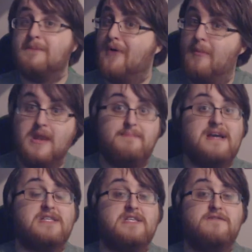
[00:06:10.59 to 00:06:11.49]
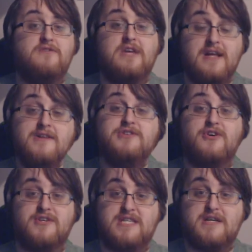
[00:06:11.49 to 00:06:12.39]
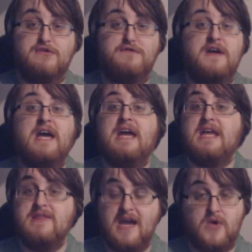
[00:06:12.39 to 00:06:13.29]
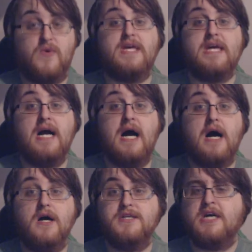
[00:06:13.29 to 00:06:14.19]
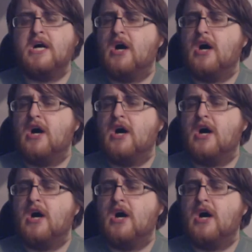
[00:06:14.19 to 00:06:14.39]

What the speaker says: Probably best if you killed yourself in that regard.